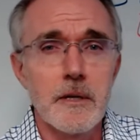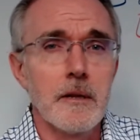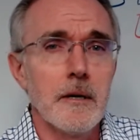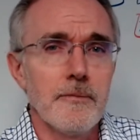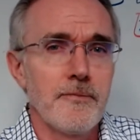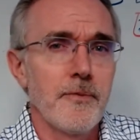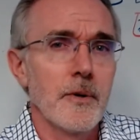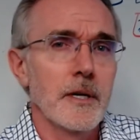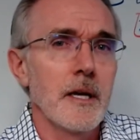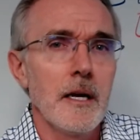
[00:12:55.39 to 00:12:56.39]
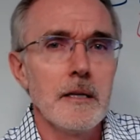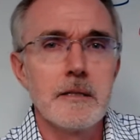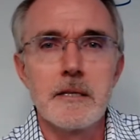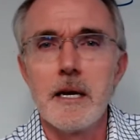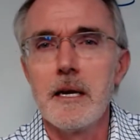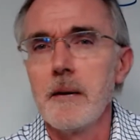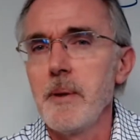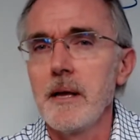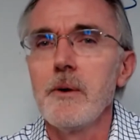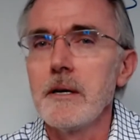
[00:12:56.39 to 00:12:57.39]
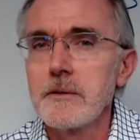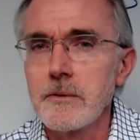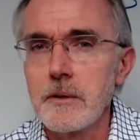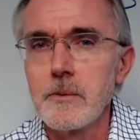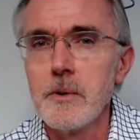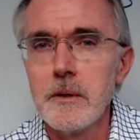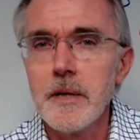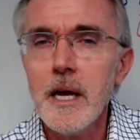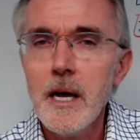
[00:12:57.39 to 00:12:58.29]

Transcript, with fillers: the FortiGates and Palo Altos of the world,